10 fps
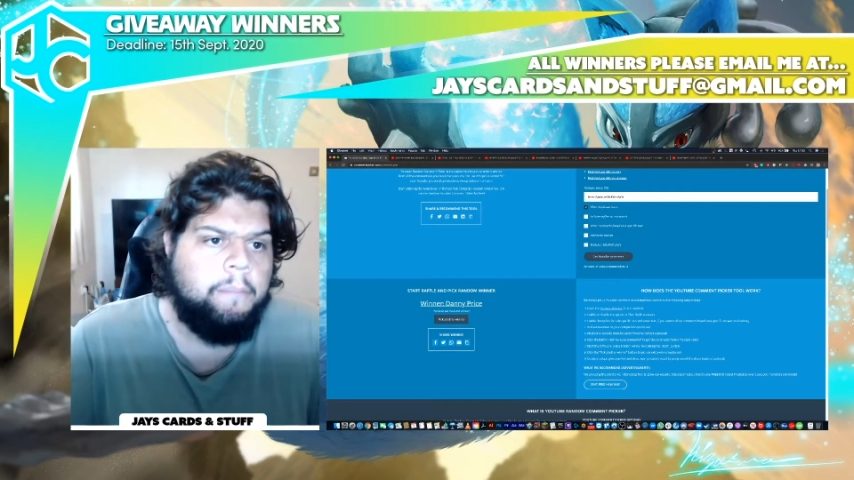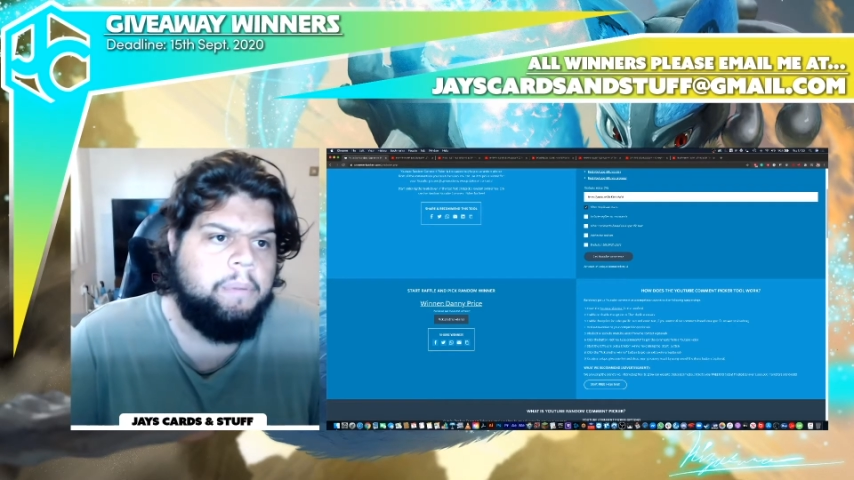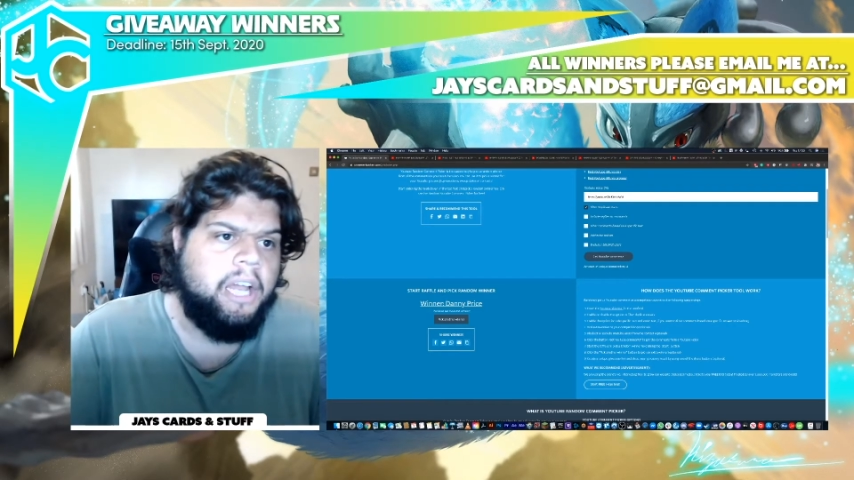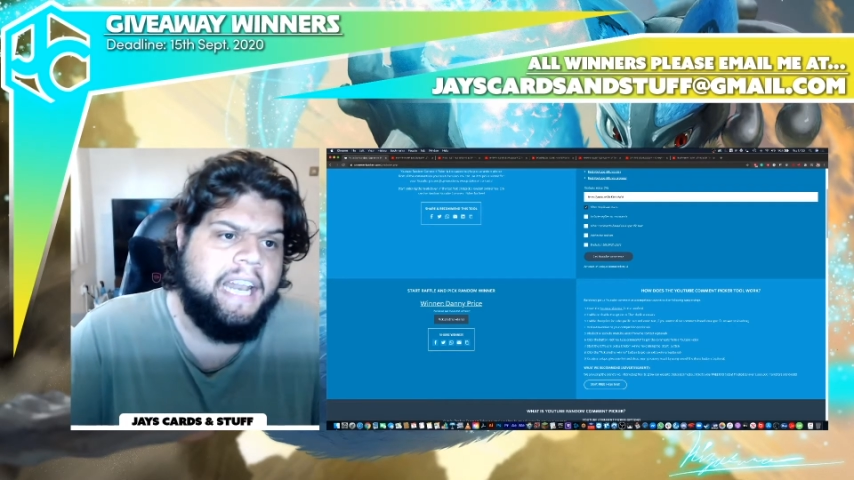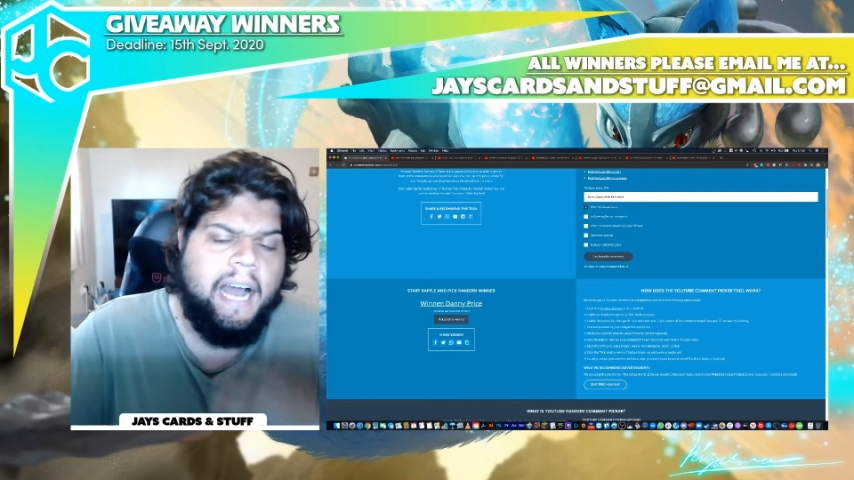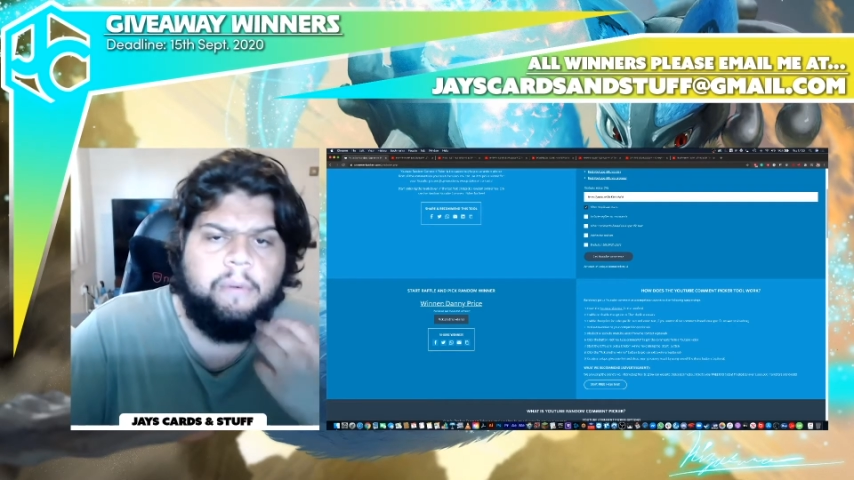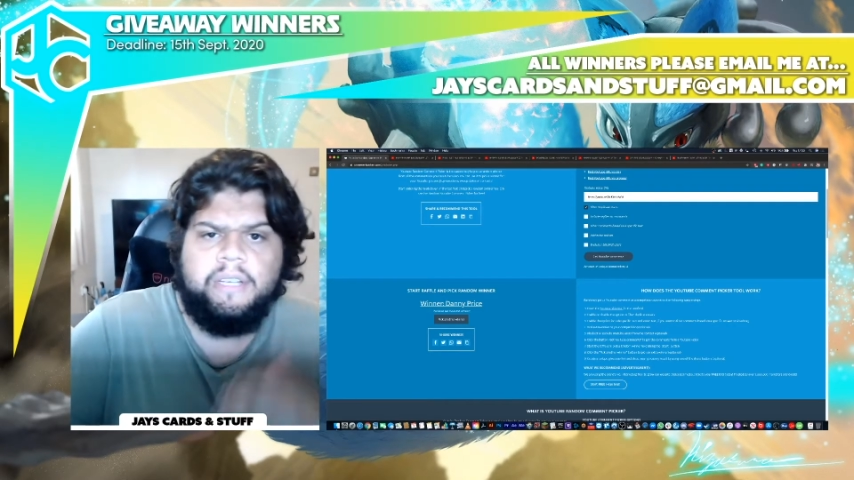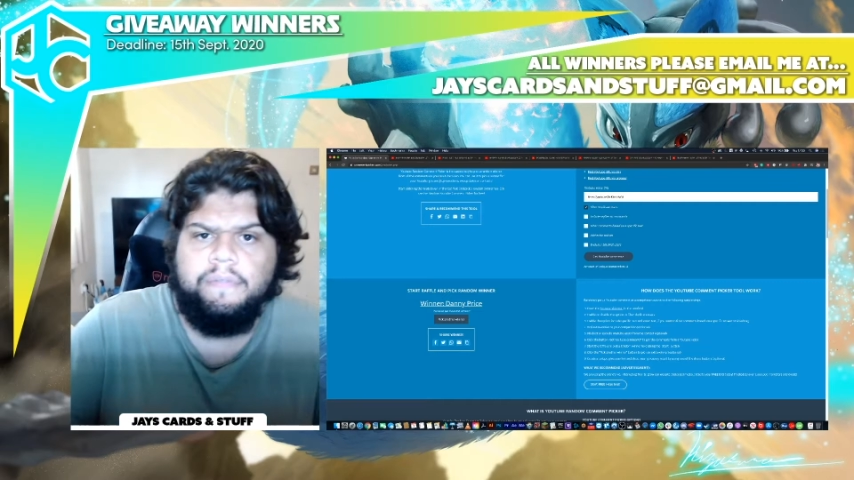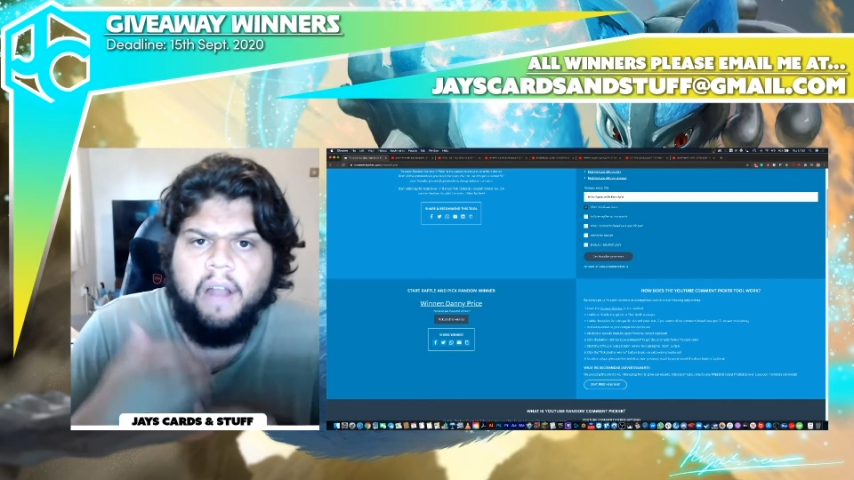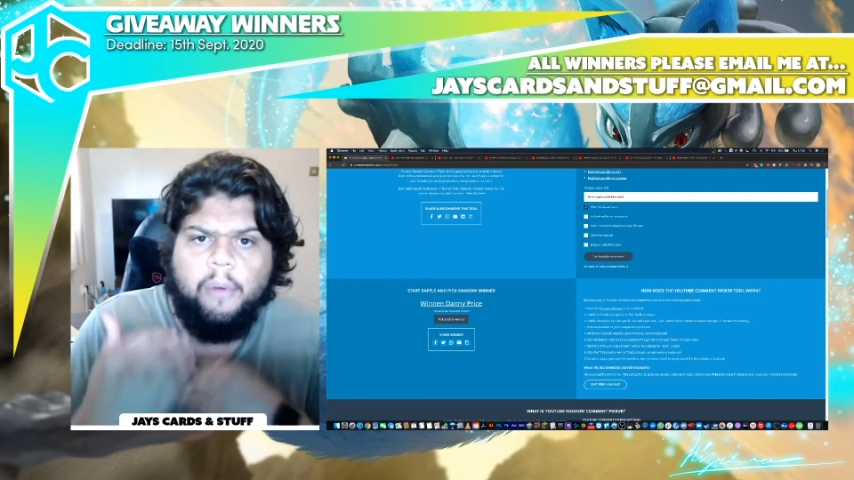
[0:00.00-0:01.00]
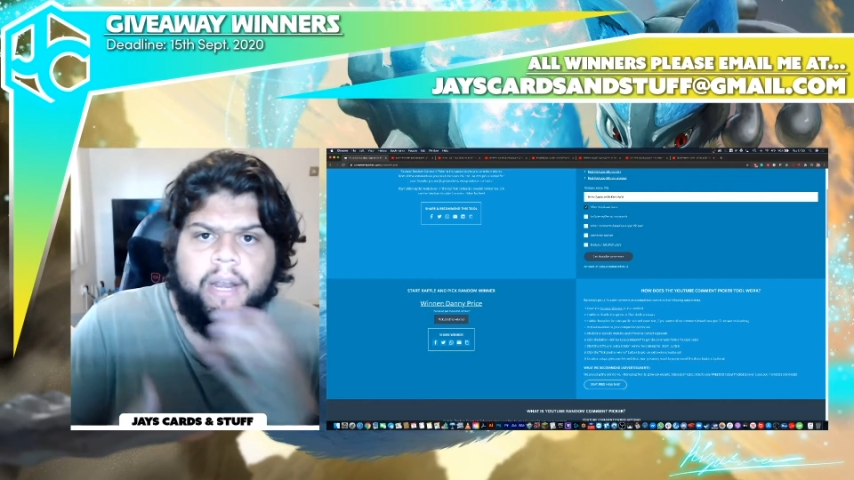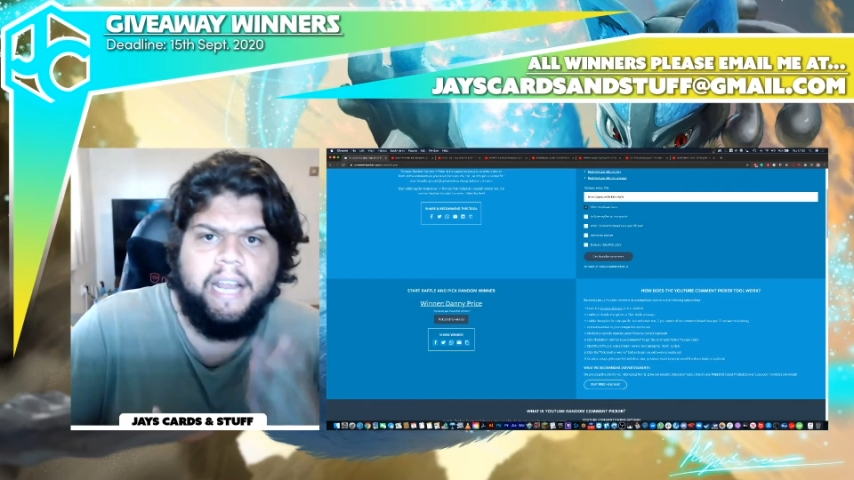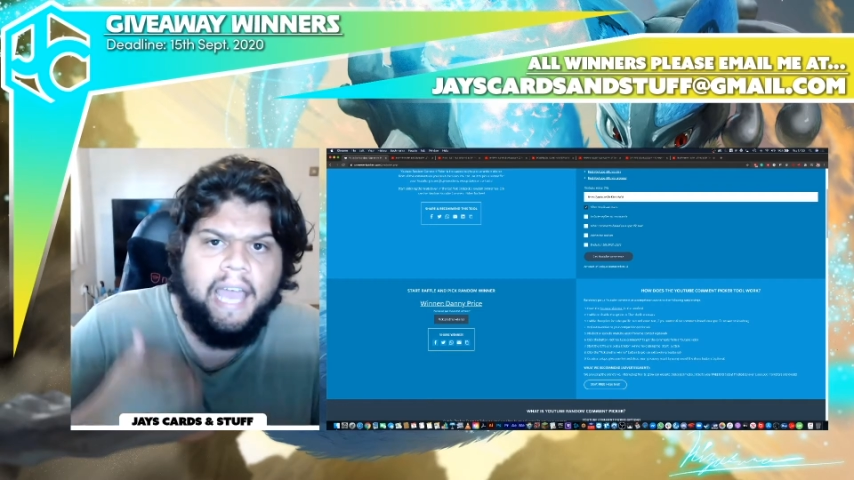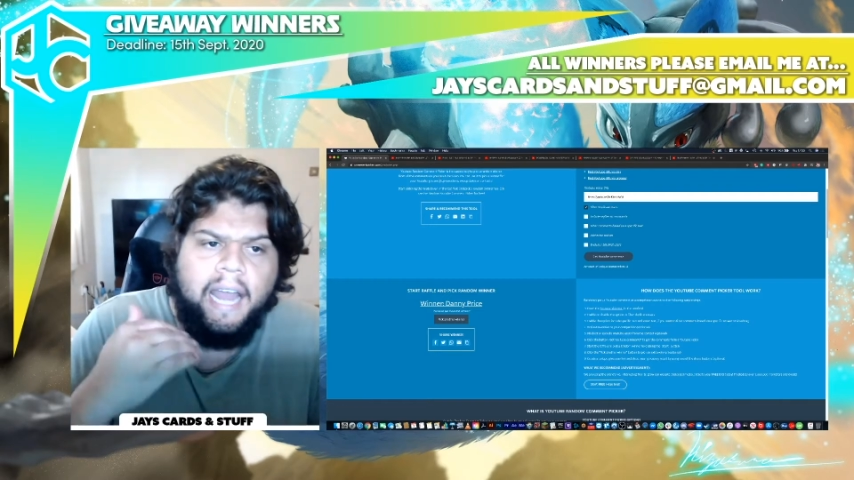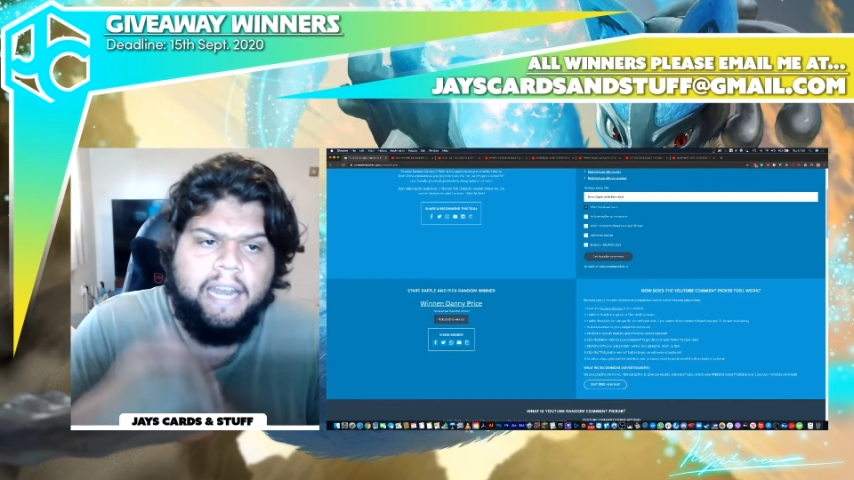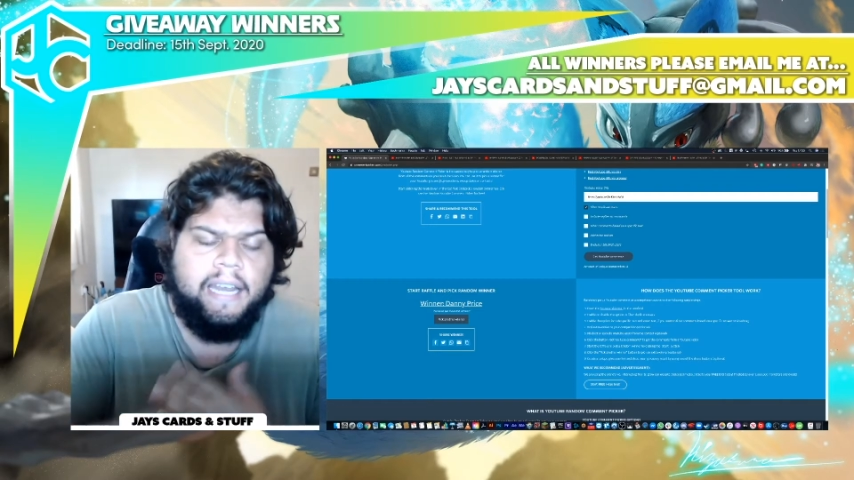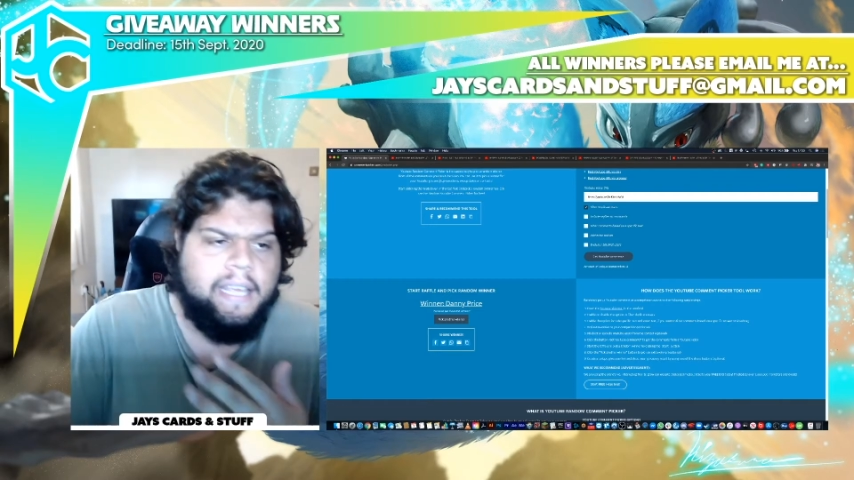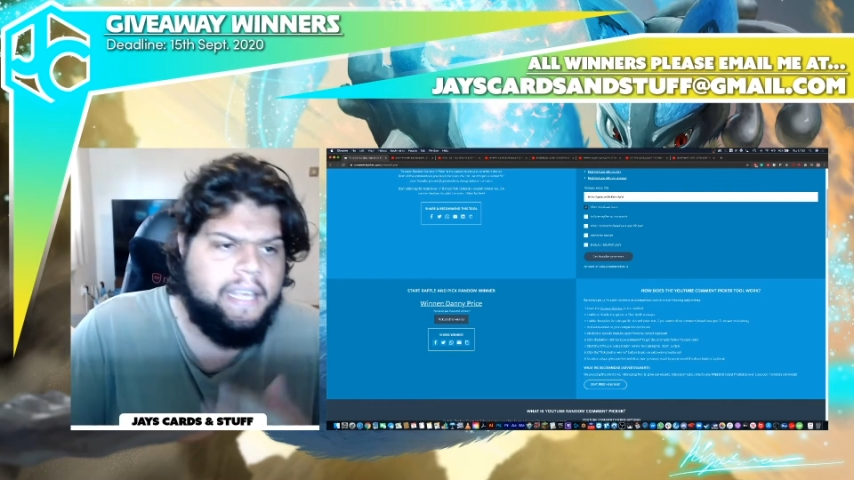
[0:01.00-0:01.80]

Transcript: But now it's flowing again.